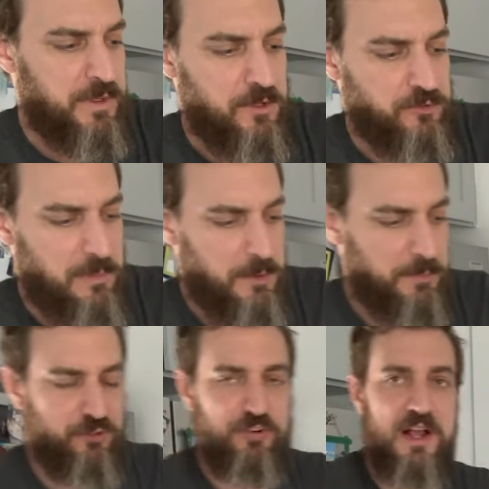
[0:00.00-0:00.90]
So I'm gonna be
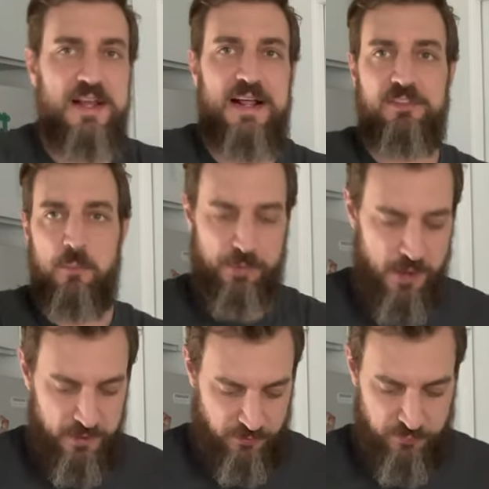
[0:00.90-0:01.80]
trying out the
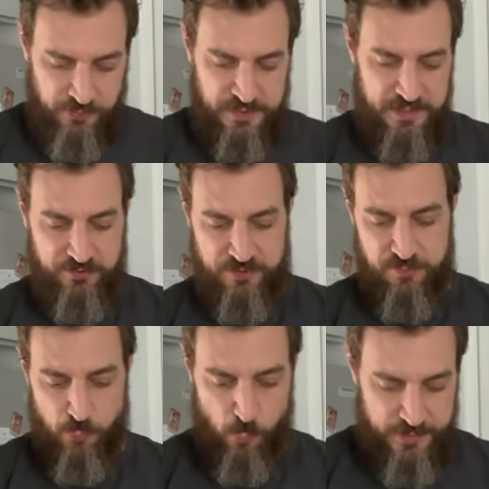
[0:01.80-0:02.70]
product over the next
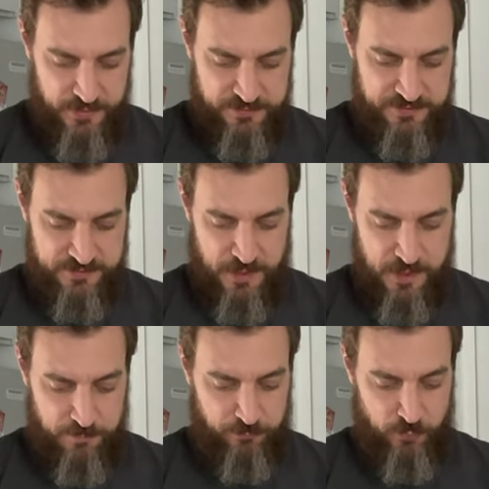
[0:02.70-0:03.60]
several weeks
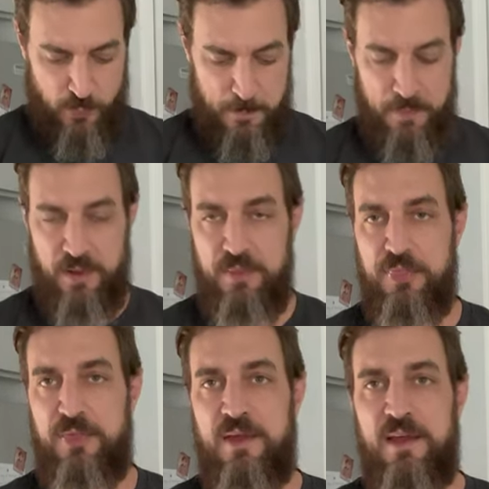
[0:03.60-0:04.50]
to a month,
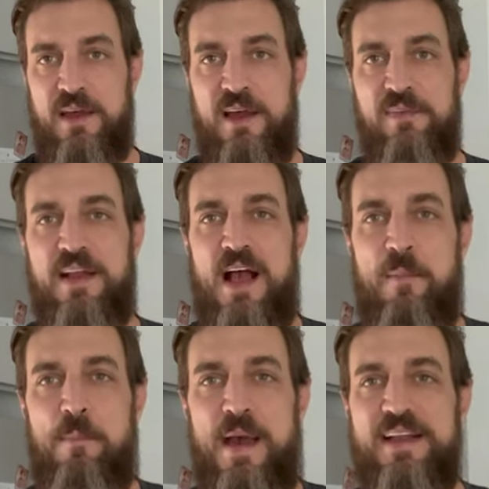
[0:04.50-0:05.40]
and then
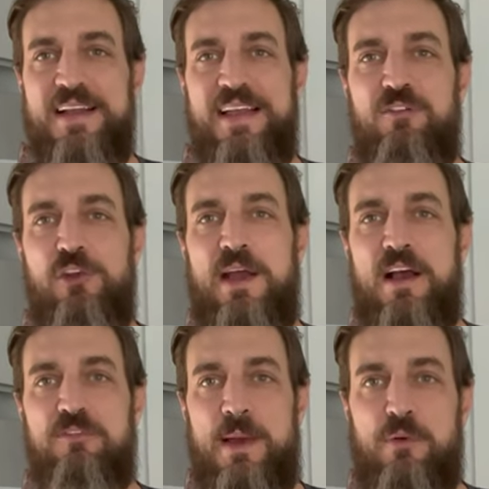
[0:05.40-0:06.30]
coming back and giving you
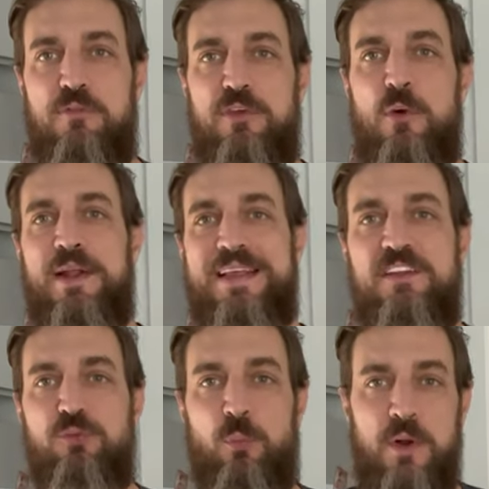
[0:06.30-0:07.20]
guys my review on
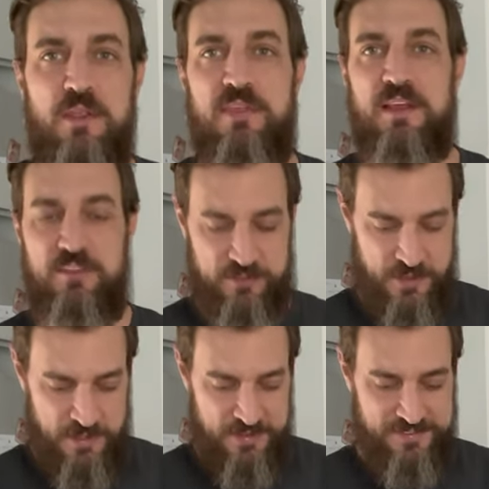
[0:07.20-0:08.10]
each one of these
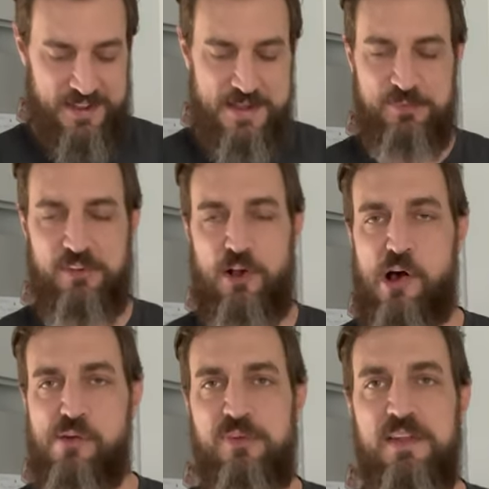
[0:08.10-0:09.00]
types of
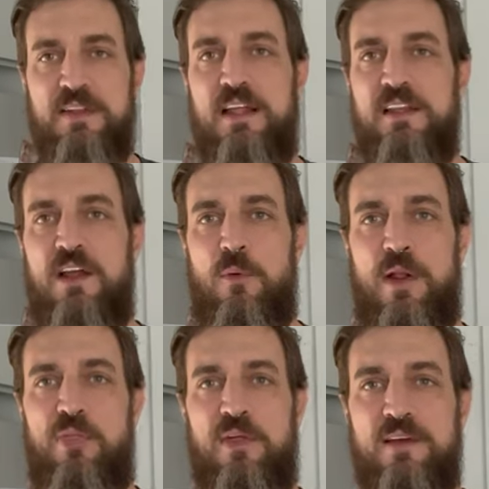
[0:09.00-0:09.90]
coffee and letting you know what
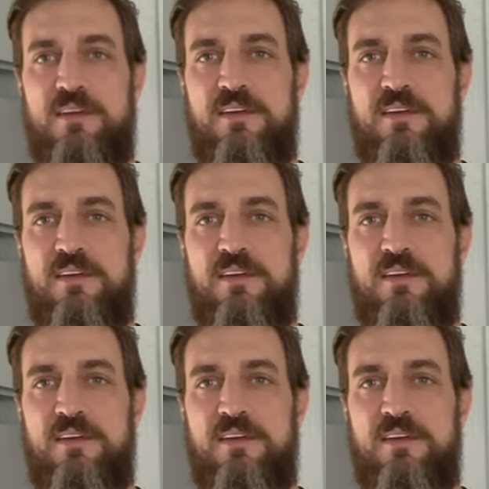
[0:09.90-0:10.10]
I think.